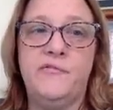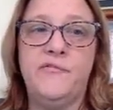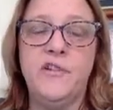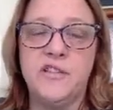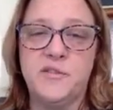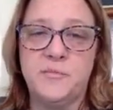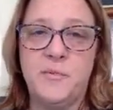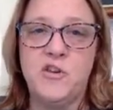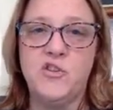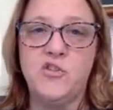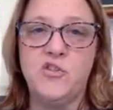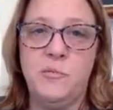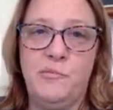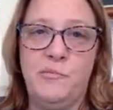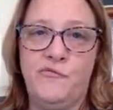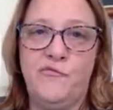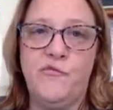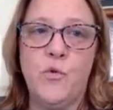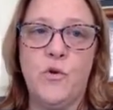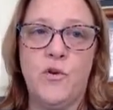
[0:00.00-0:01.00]
especially
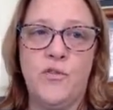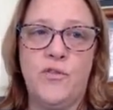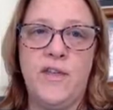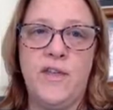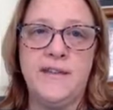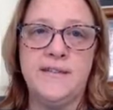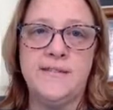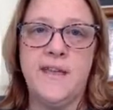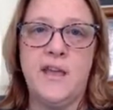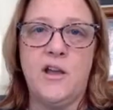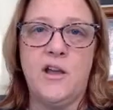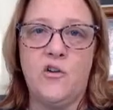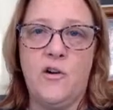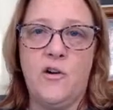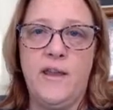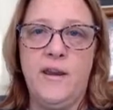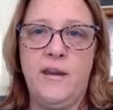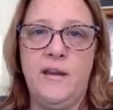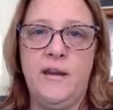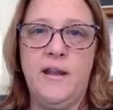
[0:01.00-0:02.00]
before things get
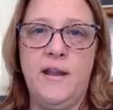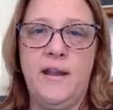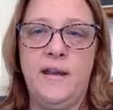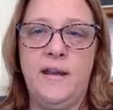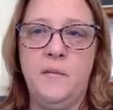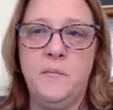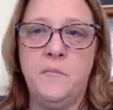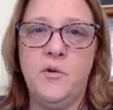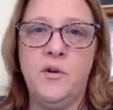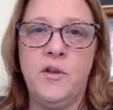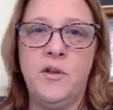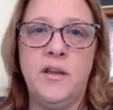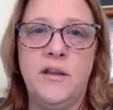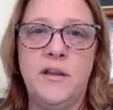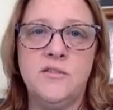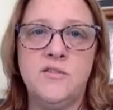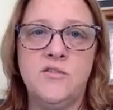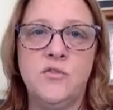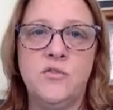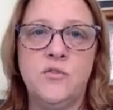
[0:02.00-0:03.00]
graded and input
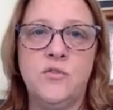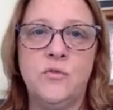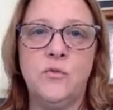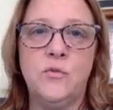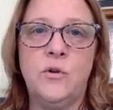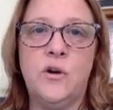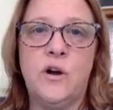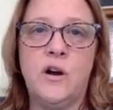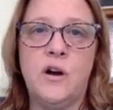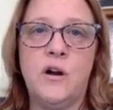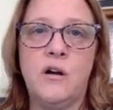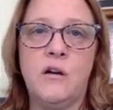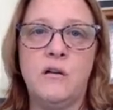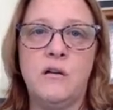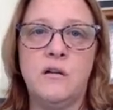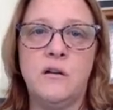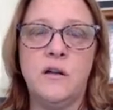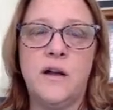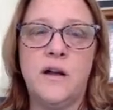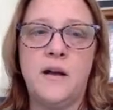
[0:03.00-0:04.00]
into
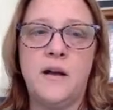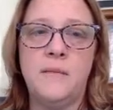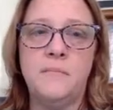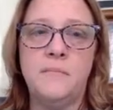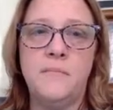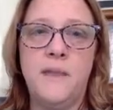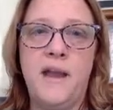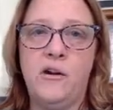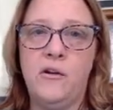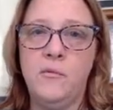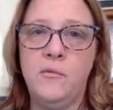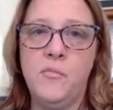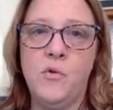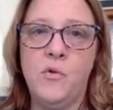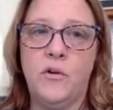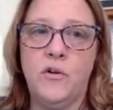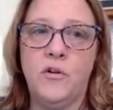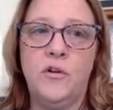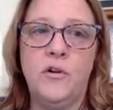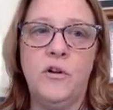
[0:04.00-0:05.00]
our parent
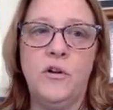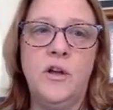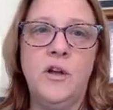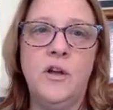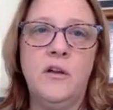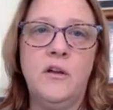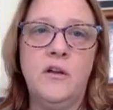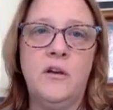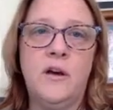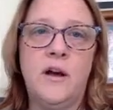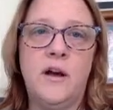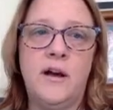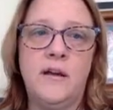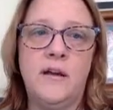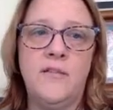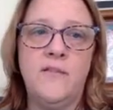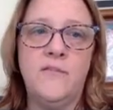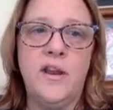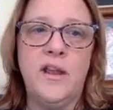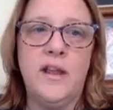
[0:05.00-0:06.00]
portal,
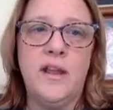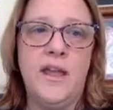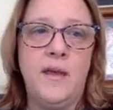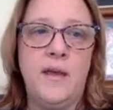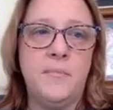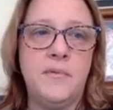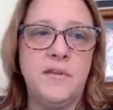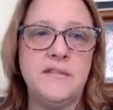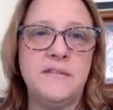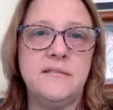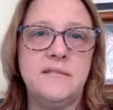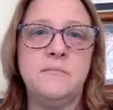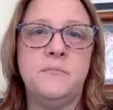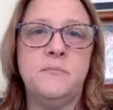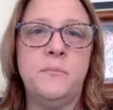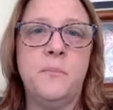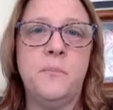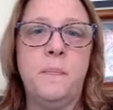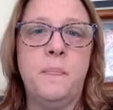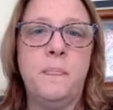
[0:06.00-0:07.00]
Infinite Campus.
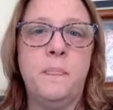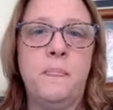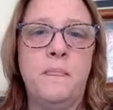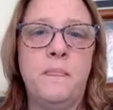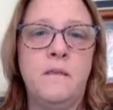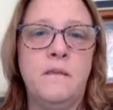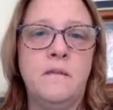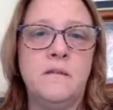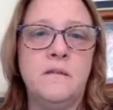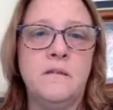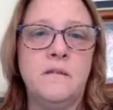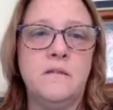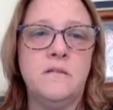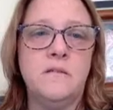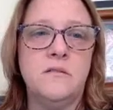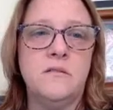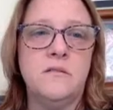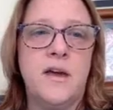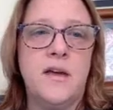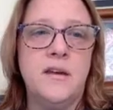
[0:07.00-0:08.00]

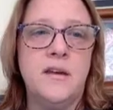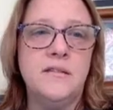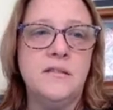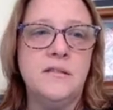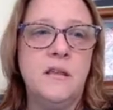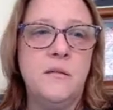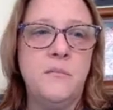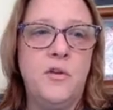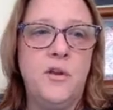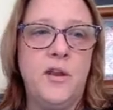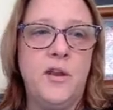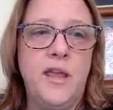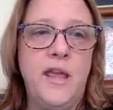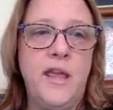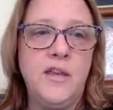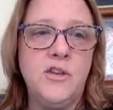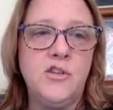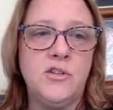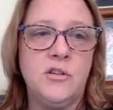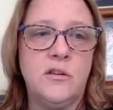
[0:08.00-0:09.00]
So that is the
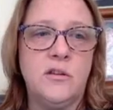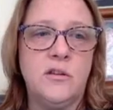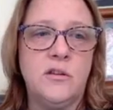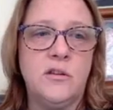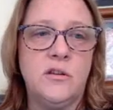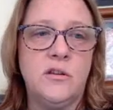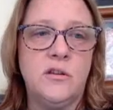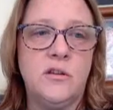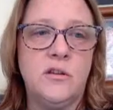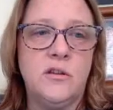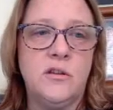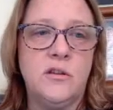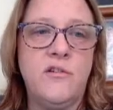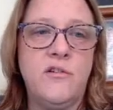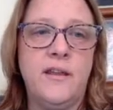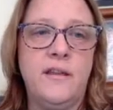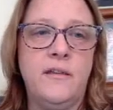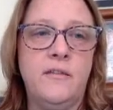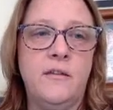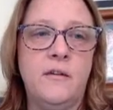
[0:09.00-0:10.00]
communication. Math
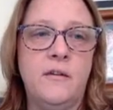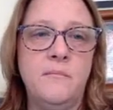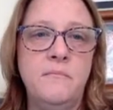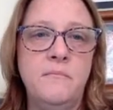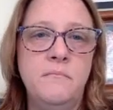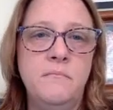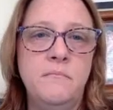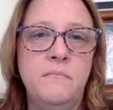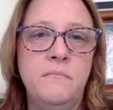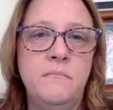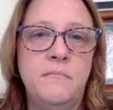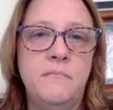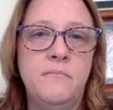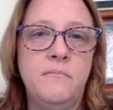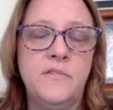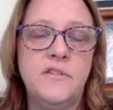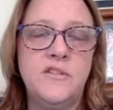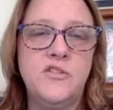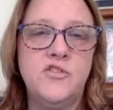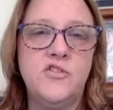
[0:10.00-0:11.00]
curriculum.
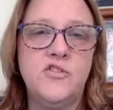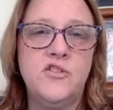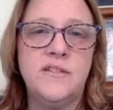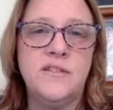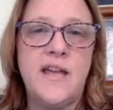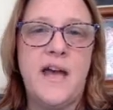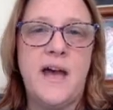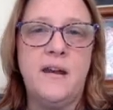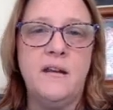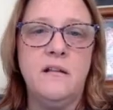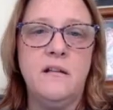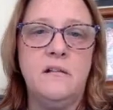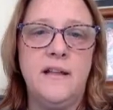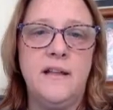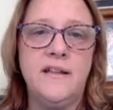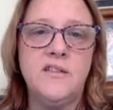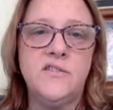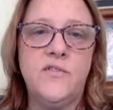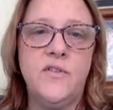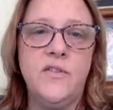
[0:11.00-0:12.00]
This is just at a
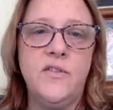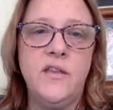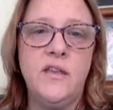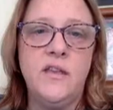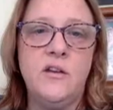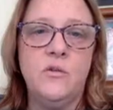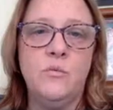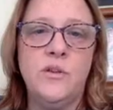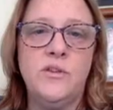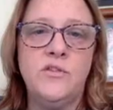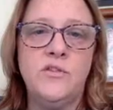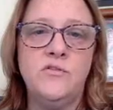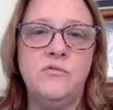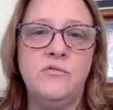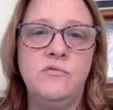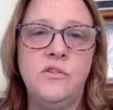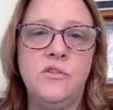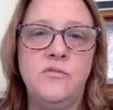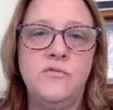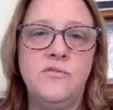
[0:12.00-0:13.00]
glance for the year. We
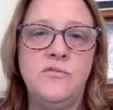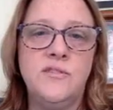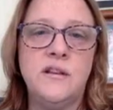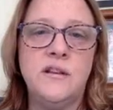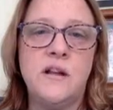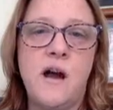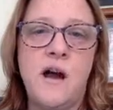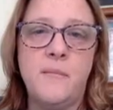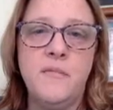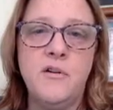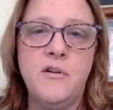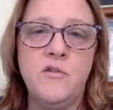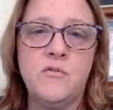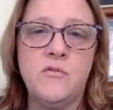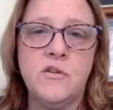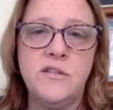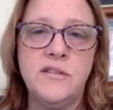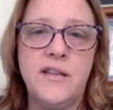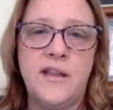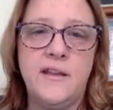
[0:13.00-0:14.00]
do use the Common
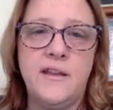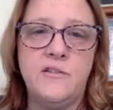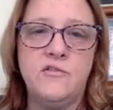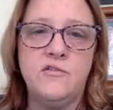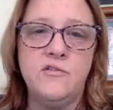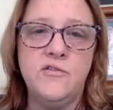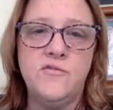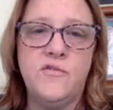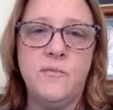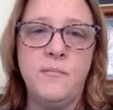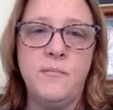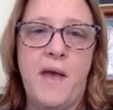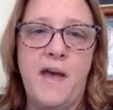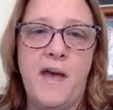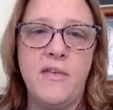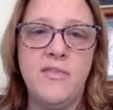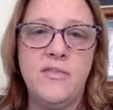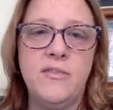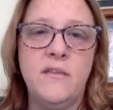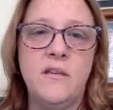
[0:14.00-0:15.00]
Core standards for
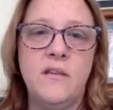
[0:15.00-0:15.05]
math.